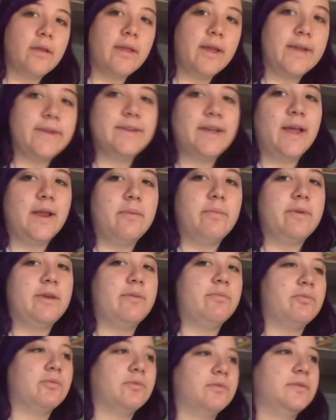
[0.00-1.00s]
10
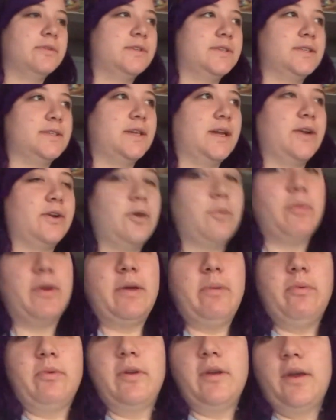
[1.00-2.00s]
people to sign our
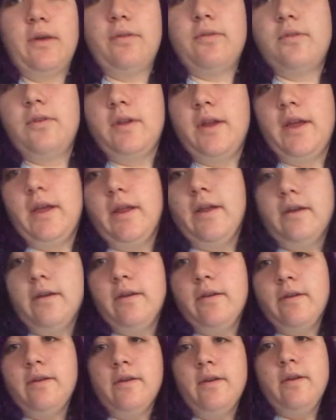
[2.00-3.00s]
paper yesterday
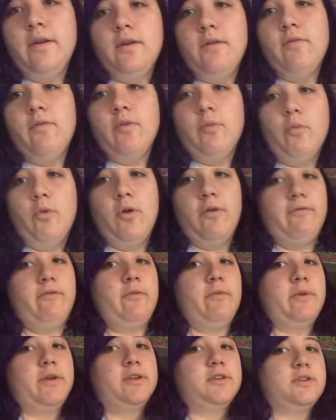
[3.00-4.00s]
for more
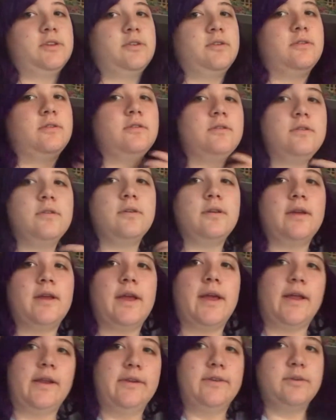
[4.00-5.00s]
information
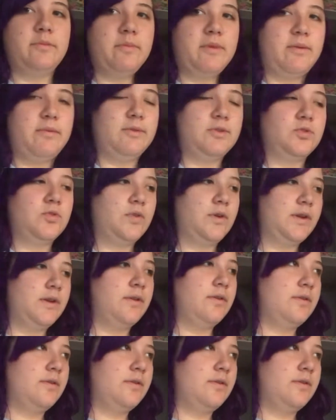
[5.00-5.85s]
and to maybe join.